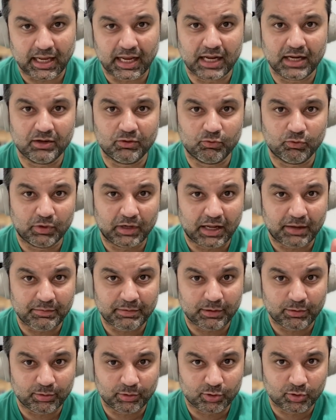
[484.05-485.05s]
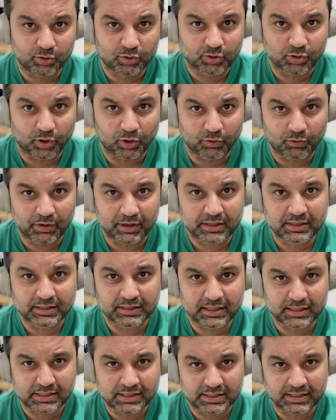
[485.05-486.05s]
and will I be able to solve it
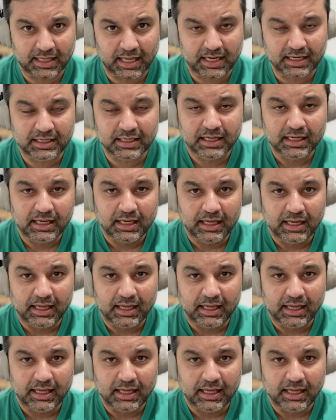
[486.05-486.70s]
such that